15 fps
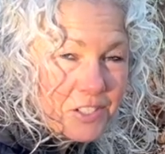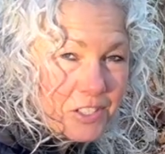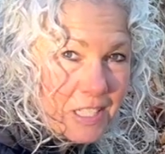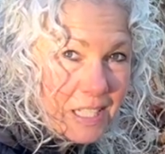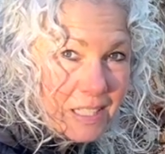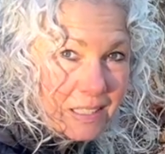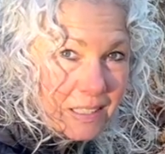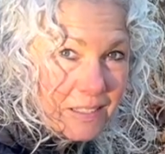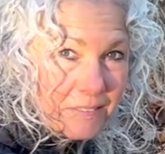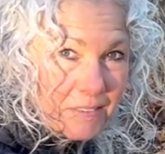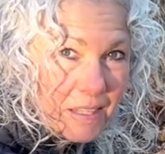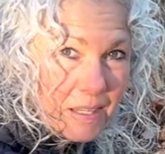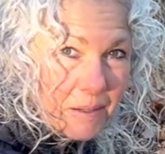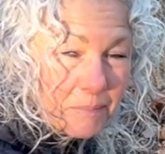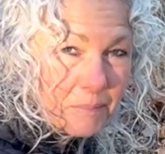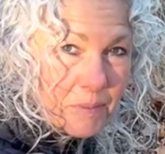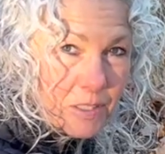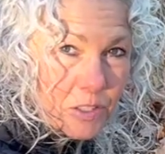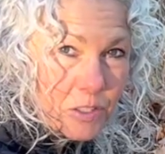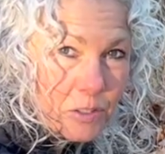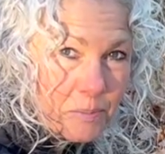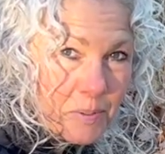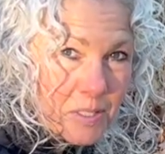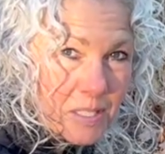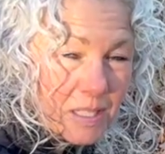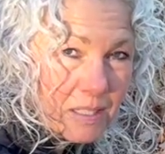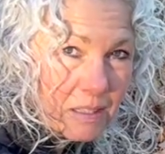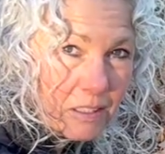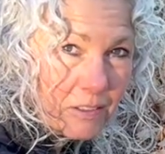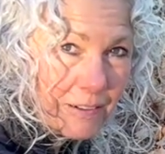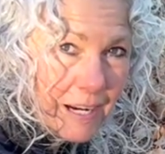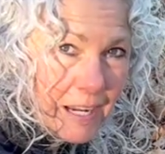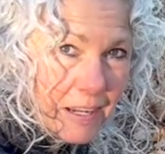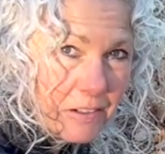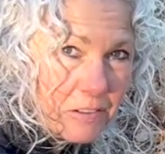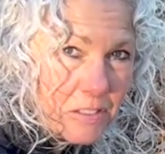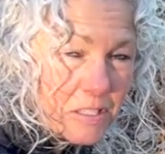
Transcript: you can't leave them, the tubers, in the ground.